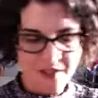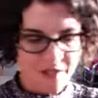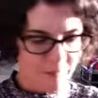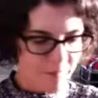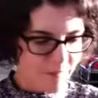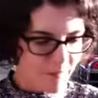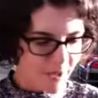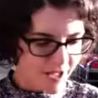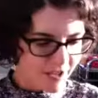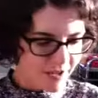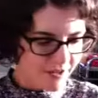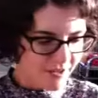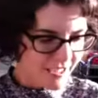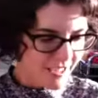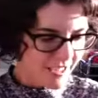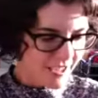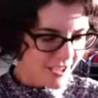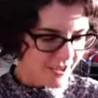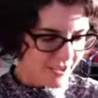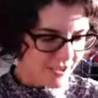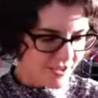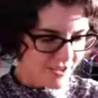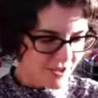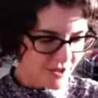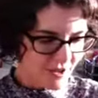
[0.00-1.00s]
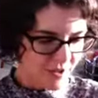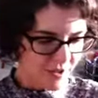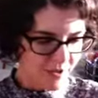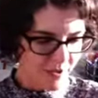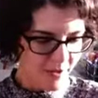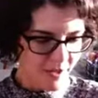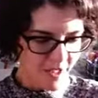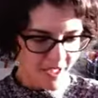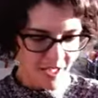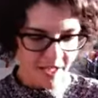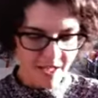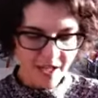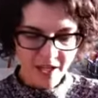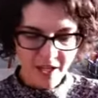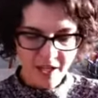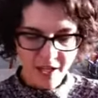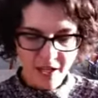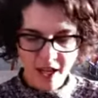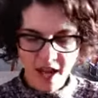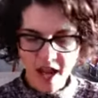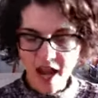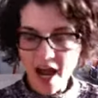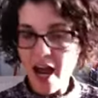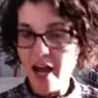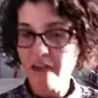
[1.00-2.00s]
bottle here. So
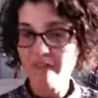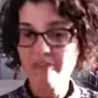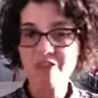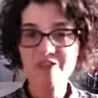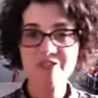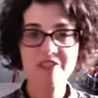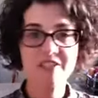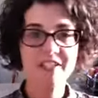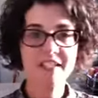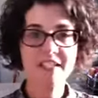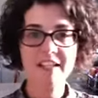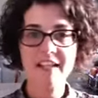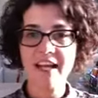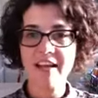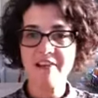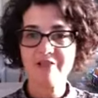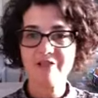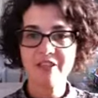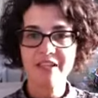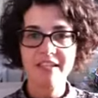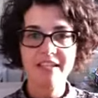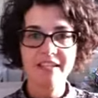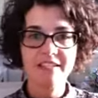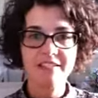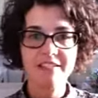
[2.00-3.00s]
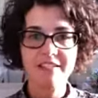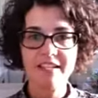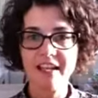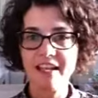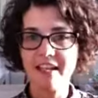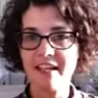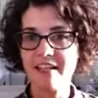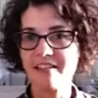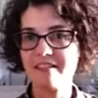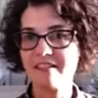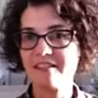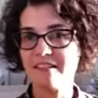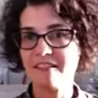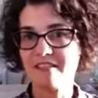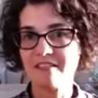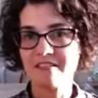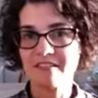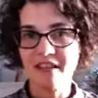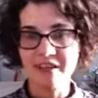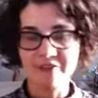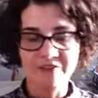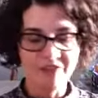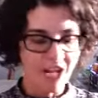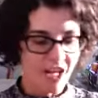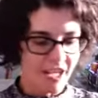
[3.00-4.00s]
I've used it every day since
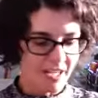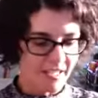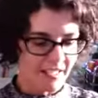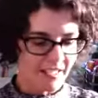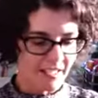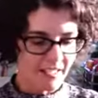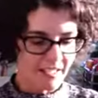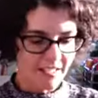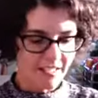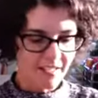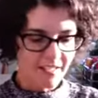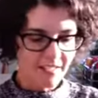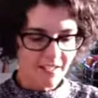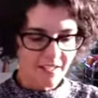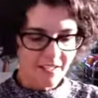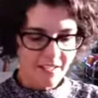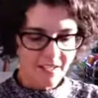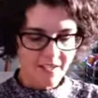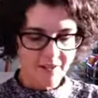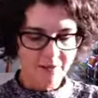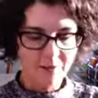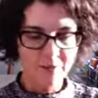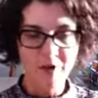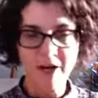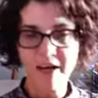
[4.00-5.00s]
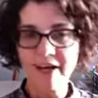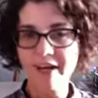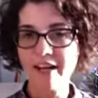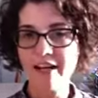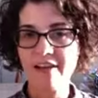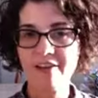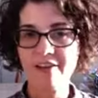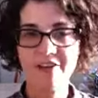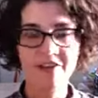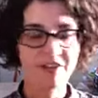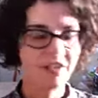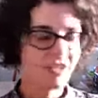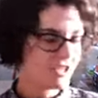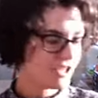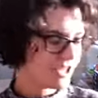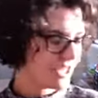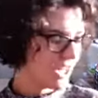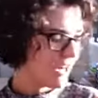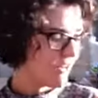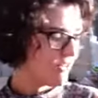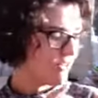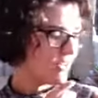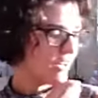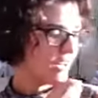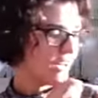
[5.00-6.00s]
I've gotten it right out of the
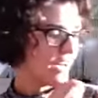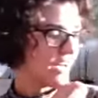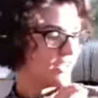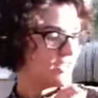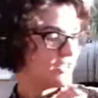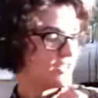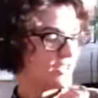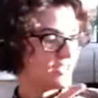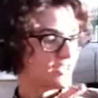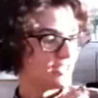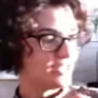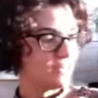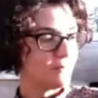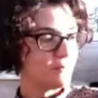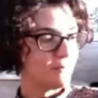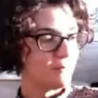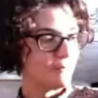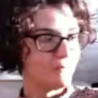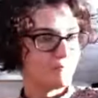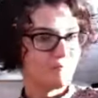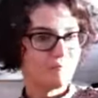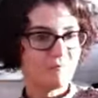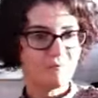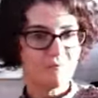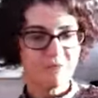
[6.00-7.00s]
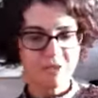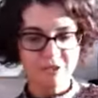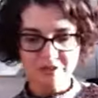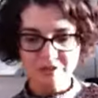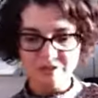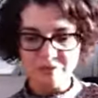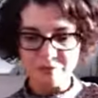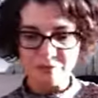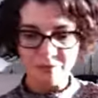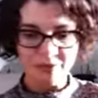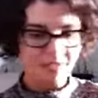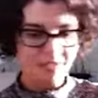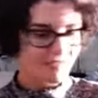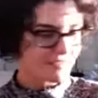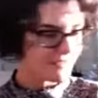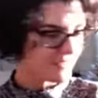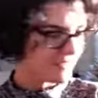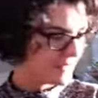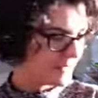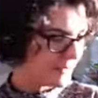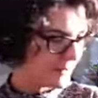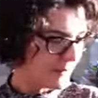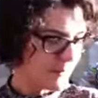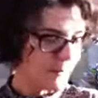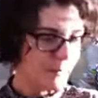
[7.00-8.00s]
shower. I just little spritz
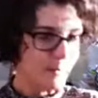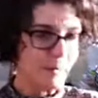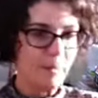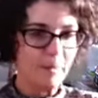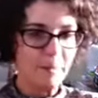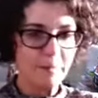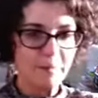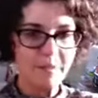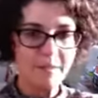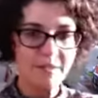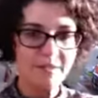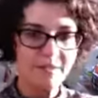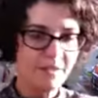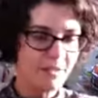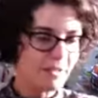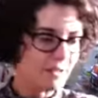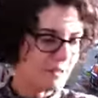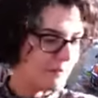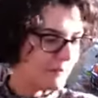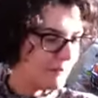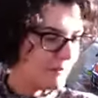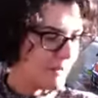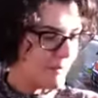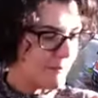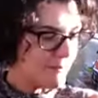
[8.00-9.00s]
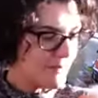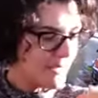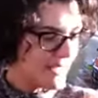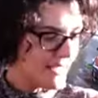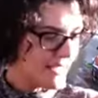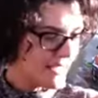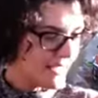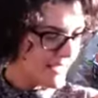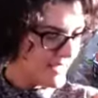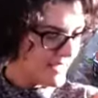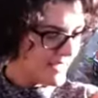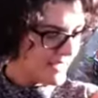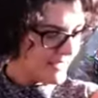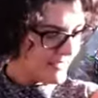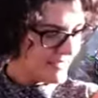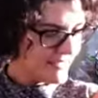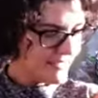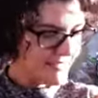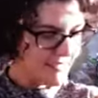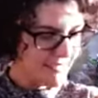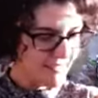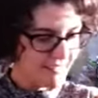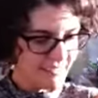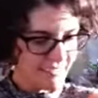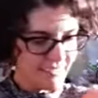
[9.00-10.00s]
on the arm, rub it in,
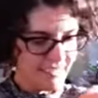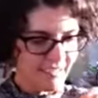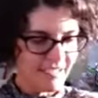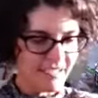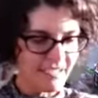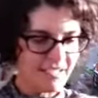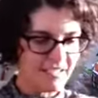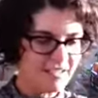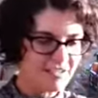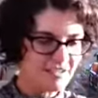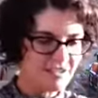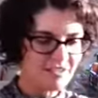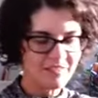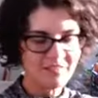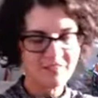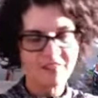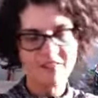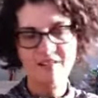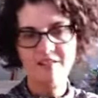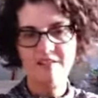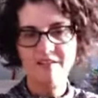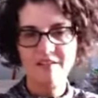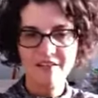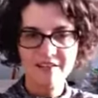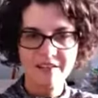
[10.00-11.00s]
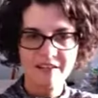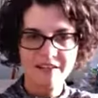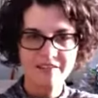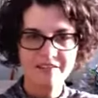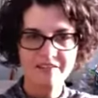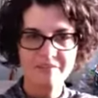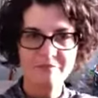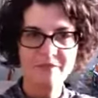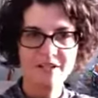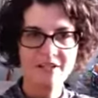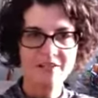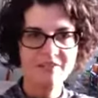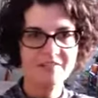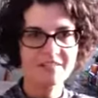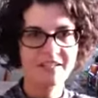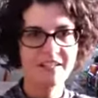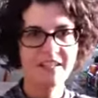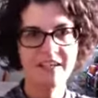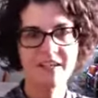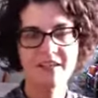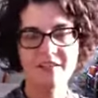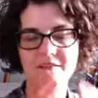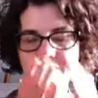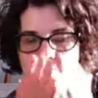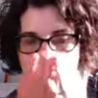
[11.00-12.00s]
and just it smells
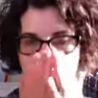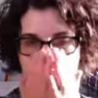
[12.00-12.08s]
like